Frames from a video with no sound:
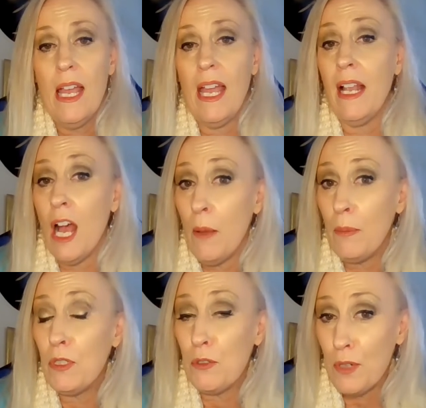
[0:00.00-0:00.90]
And
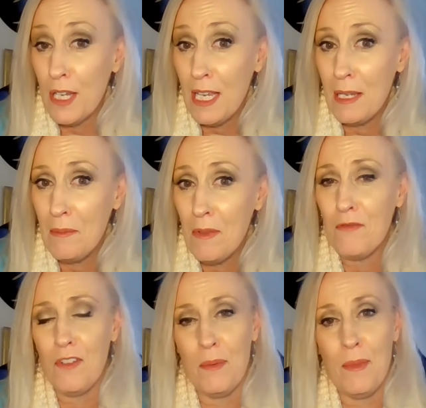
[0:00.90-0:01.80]
upstream
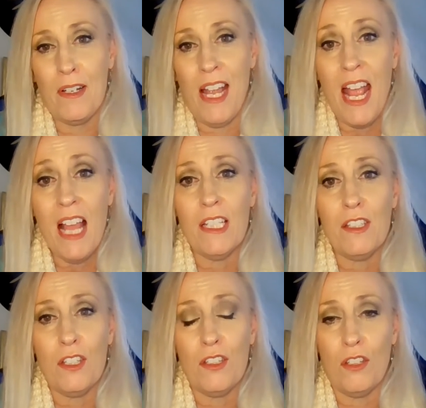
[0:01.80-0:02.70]
from our
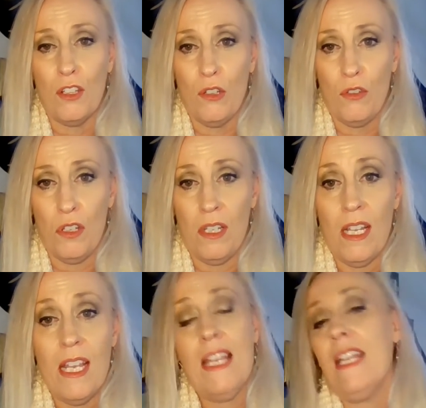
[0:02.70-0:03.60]
dialysis
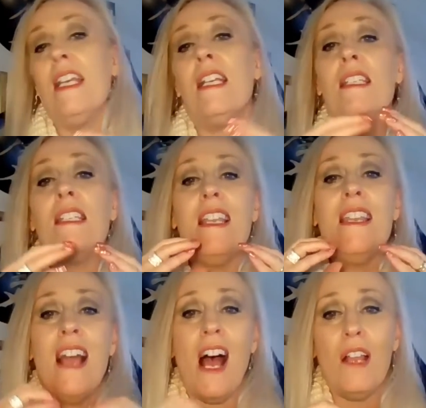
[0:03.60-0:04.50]
solution is
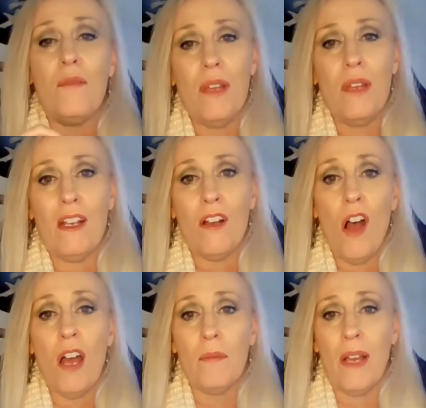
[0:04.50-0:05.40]
not being
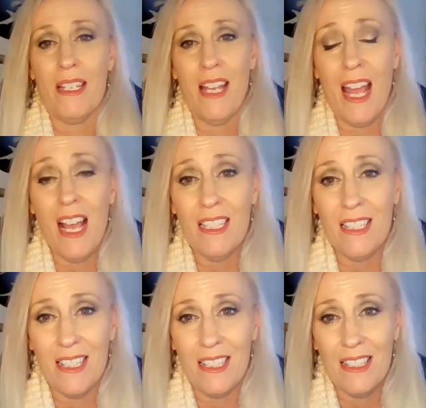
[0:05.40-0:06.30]
caught by
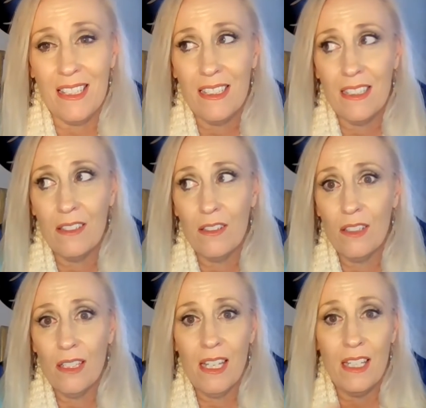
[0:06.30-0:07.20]
dialysis
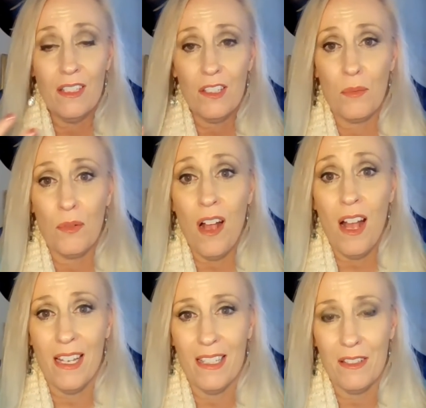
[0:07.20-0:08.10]
in
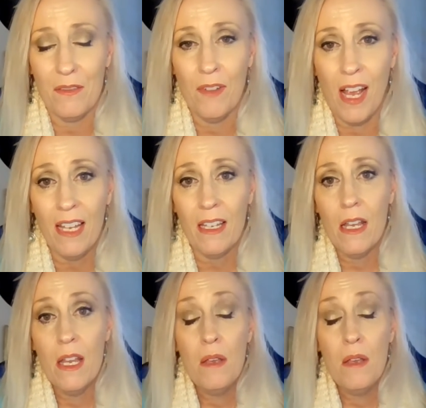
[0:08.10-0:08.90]
surprise, right?